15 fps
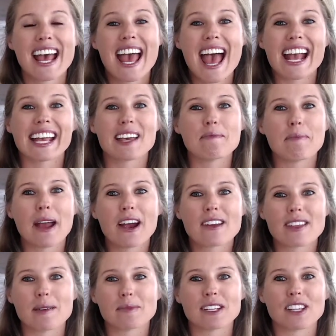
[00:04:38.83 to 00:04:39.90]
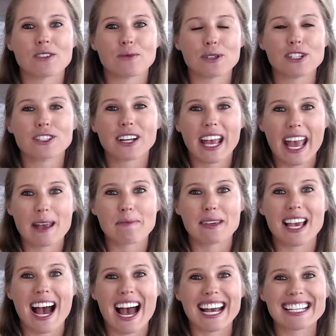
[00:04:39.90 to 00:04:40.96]
and compare them to the real
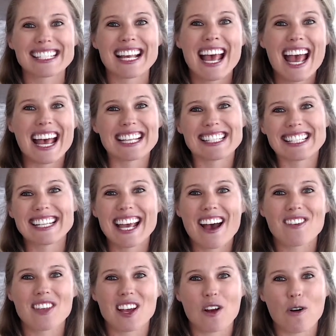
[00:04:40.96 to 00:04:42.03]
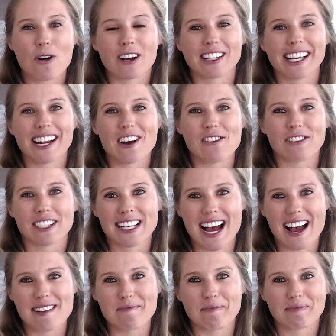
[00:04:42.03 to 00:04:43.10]
KPIs and see how they correlate over
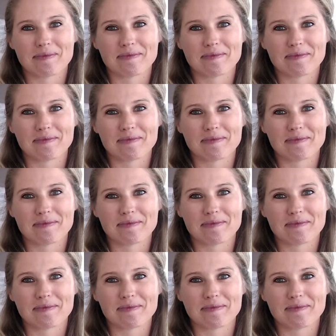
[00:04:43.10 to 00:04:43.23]
time.